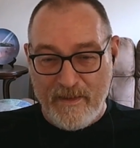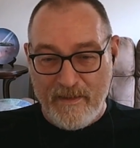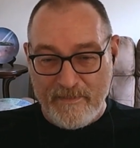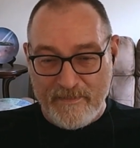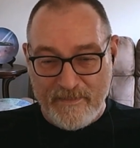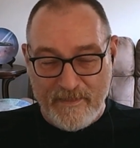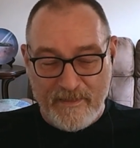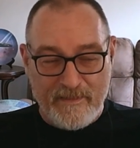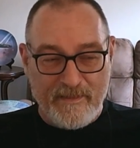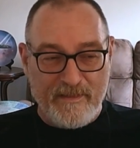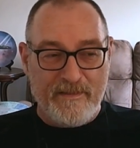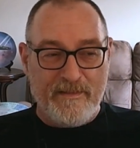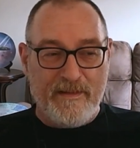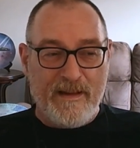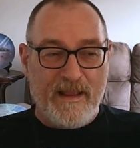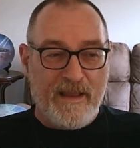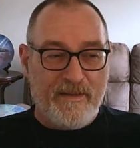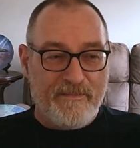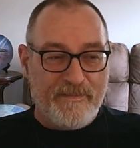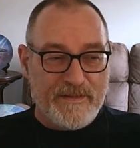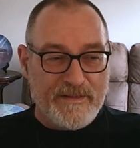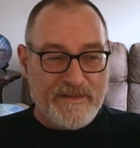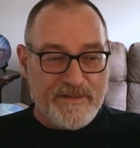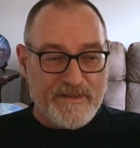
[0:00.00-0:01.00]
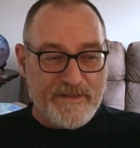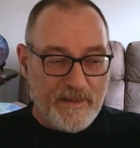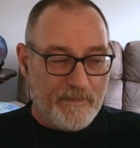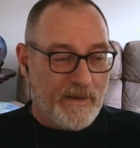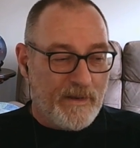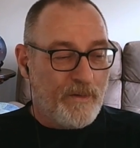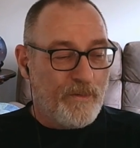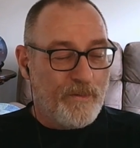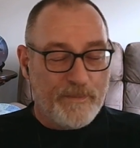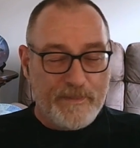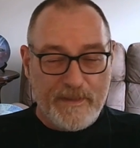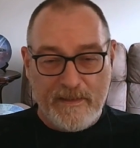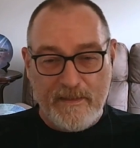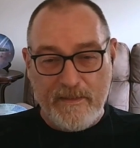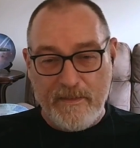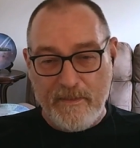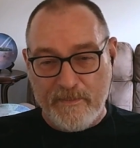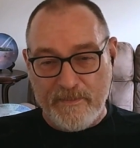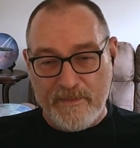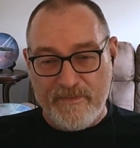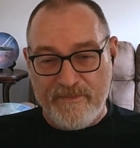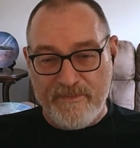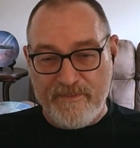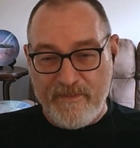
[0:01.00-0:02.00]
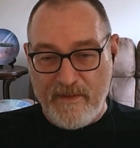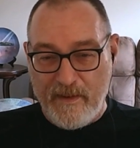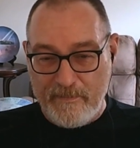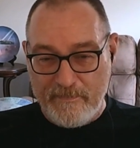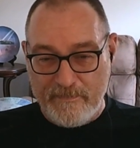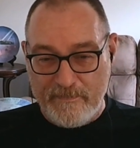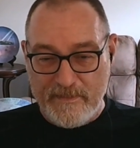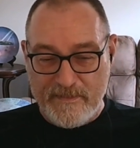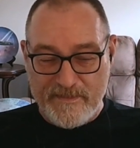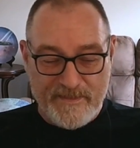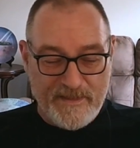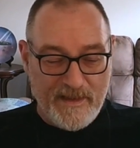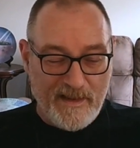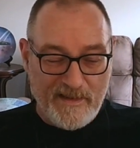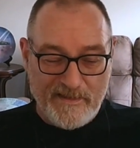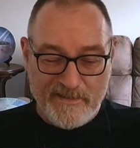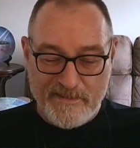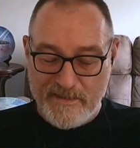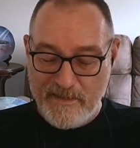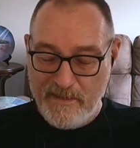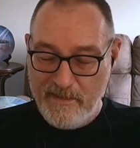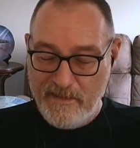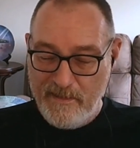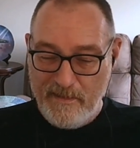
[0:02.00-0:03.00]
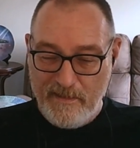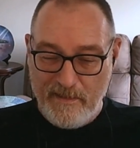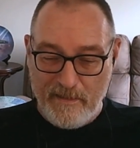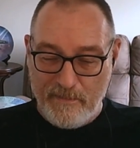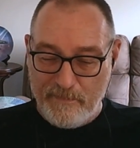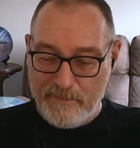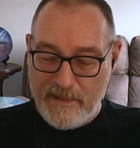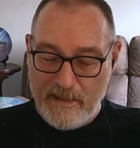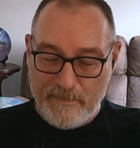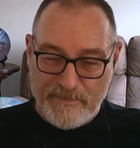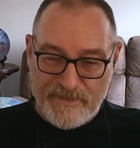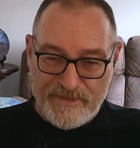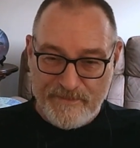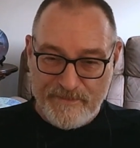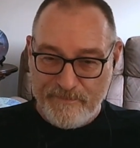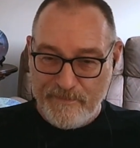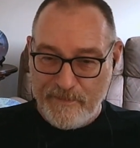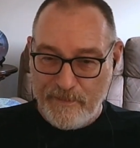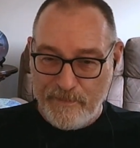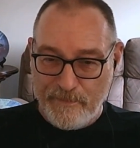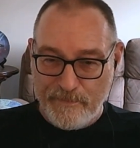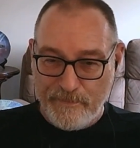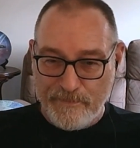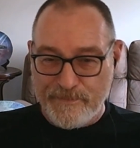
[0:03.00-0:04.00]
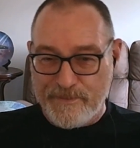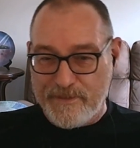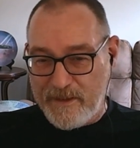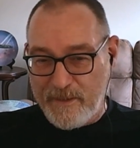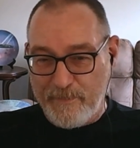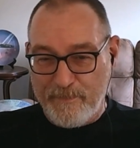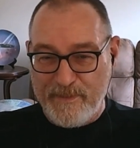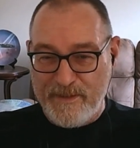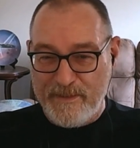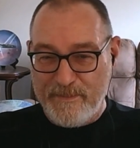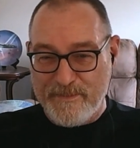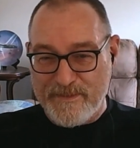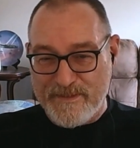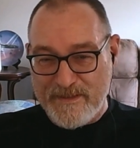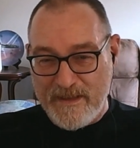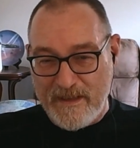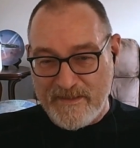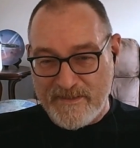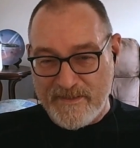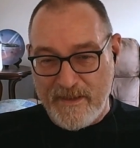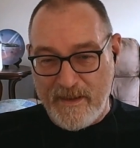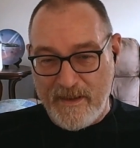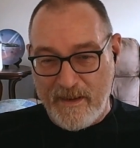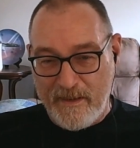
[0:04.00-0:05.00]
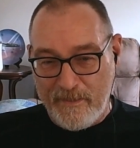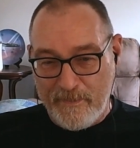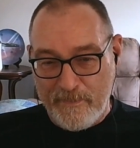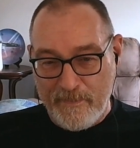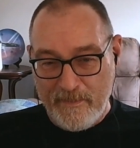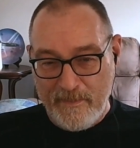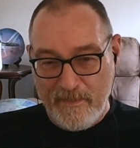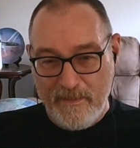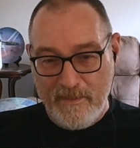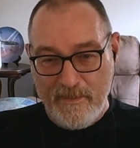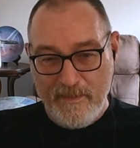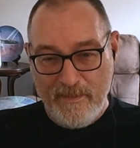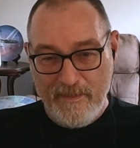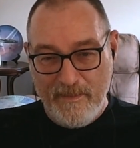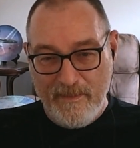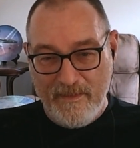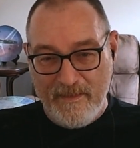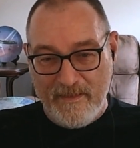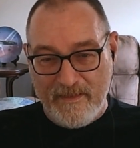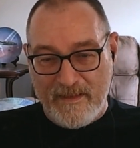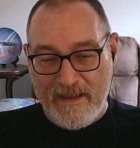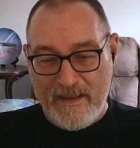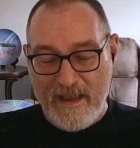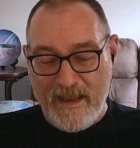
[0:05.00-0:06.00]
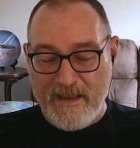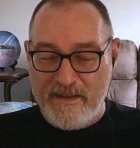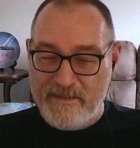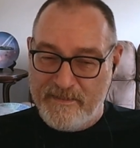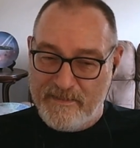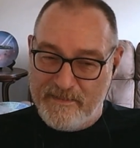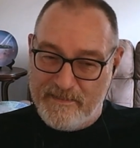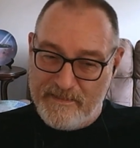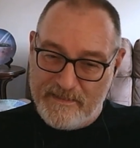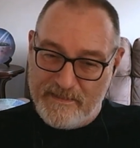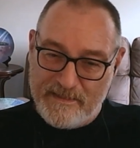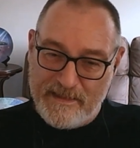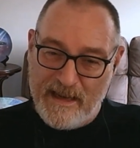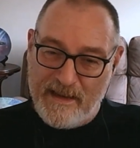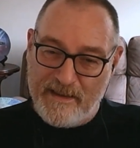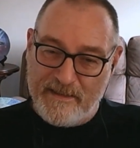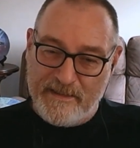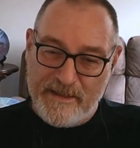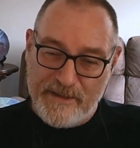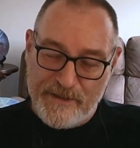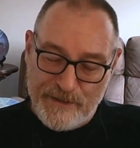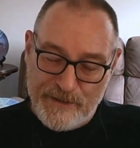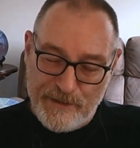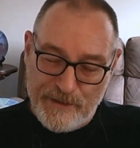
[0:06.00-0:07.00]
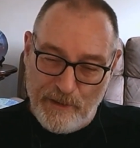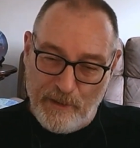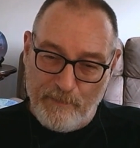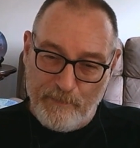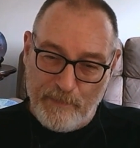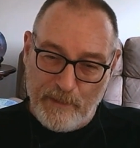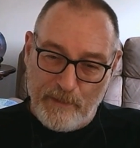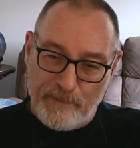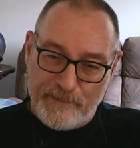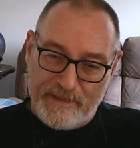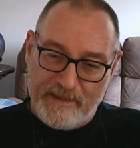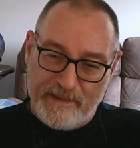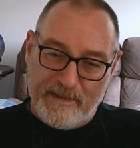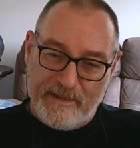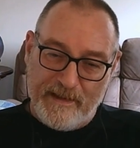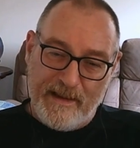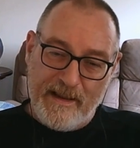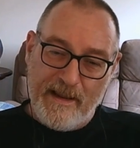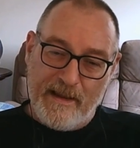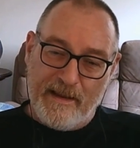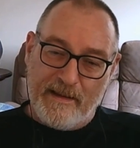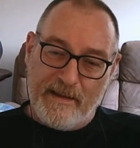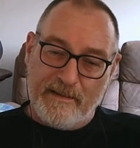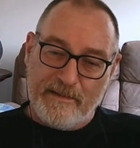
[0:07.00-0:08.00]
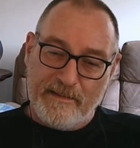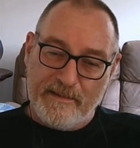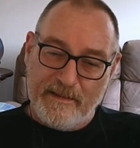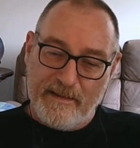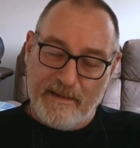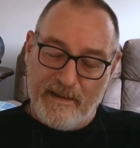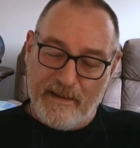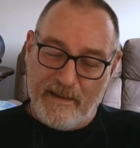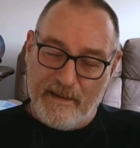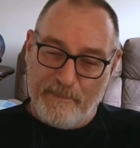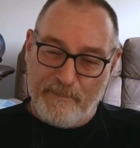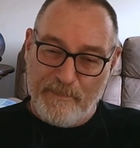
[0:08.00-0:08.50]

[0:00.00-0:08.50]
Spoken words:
Rather than having some oldie on the phone that says, oh, them's the rules, the computer says no. Getting this young blood in here.